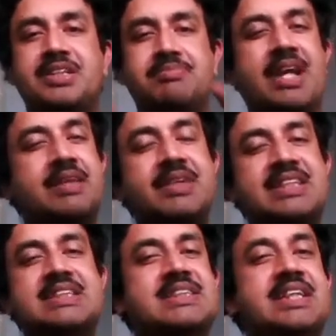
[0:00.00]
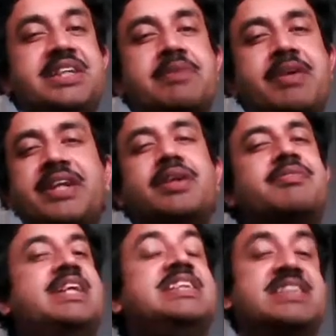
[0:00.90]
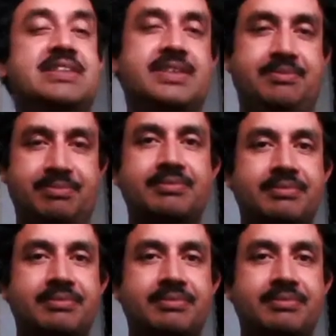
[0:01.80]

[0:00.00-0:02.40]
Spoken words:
mathematics is independent of any system.